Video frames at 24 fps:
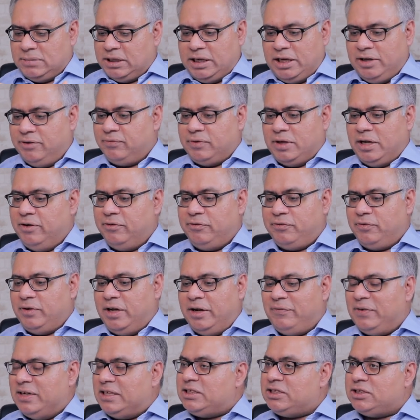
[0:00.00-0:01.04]

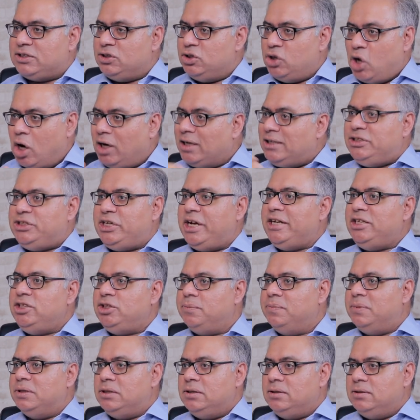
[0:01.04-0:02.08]
If it's not
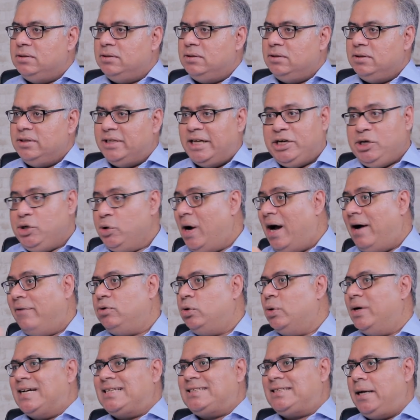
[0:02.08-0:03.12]
changeable, then you have
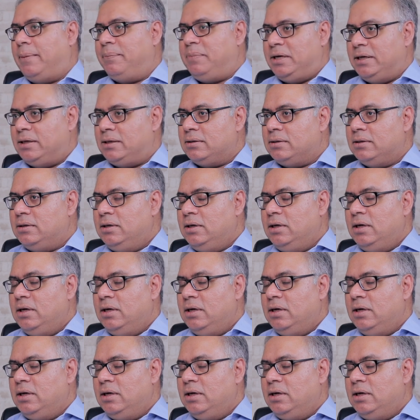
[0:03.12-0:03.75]
to accept it.